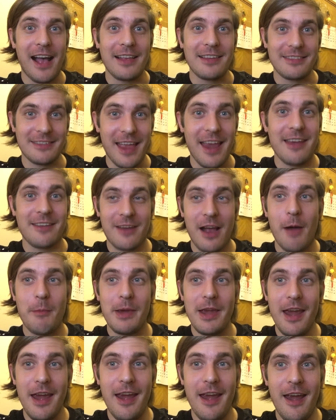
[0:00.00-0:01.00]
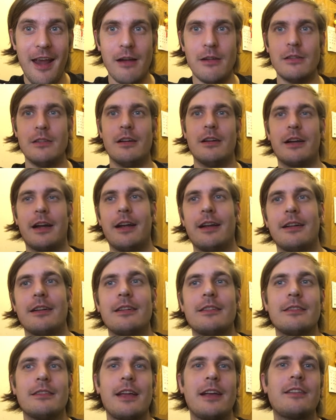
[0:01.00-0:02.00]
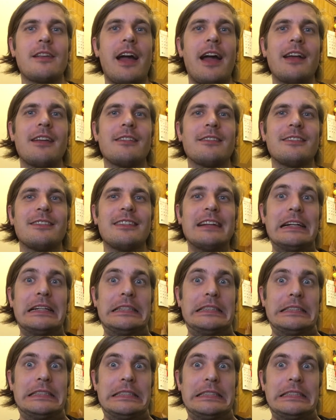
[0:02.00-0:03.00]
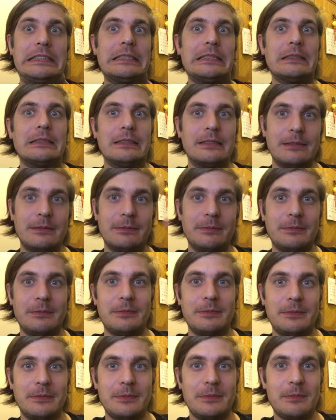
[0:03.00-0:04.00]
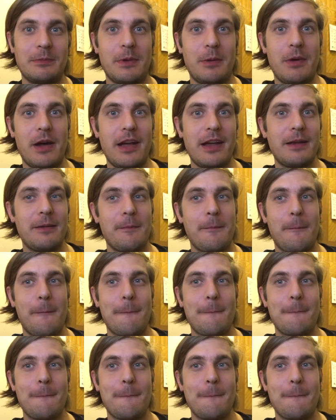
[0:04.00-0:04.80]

Stay scummy. Okay. Thank guys. Ah! Bye-bye.